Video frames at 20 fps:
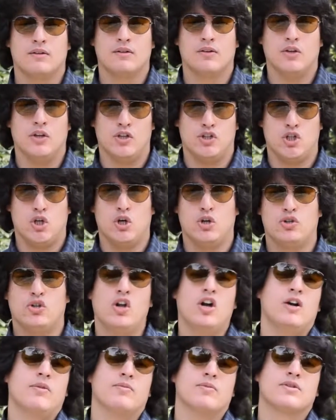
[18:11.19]
in the short
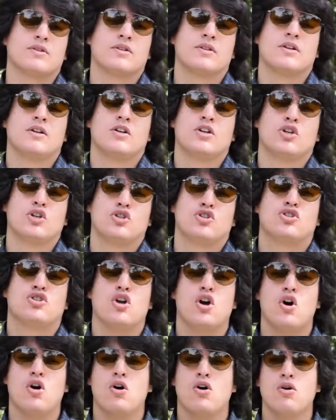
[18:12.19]
terms.
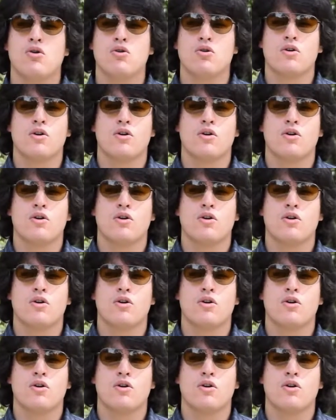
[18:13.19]
So